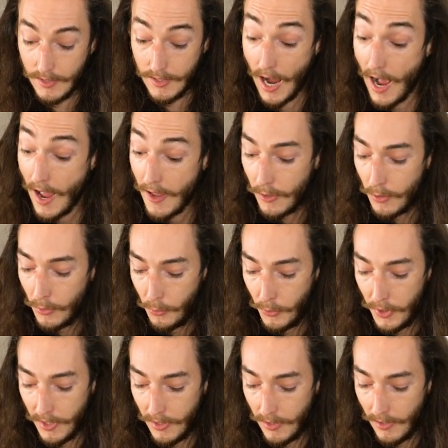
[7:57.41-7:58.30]
dial
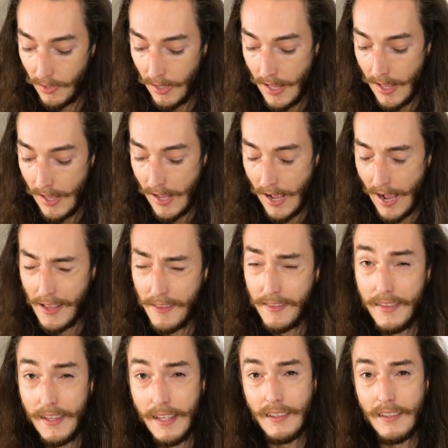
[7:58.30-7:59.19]
wheel, I
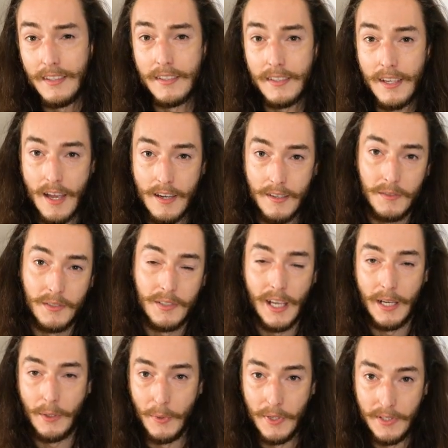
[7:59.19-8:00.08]
think this kind of
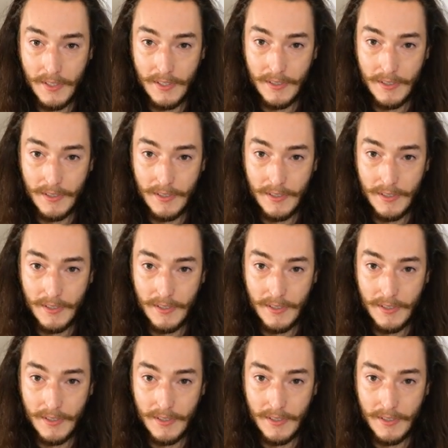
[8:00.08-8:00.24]
segues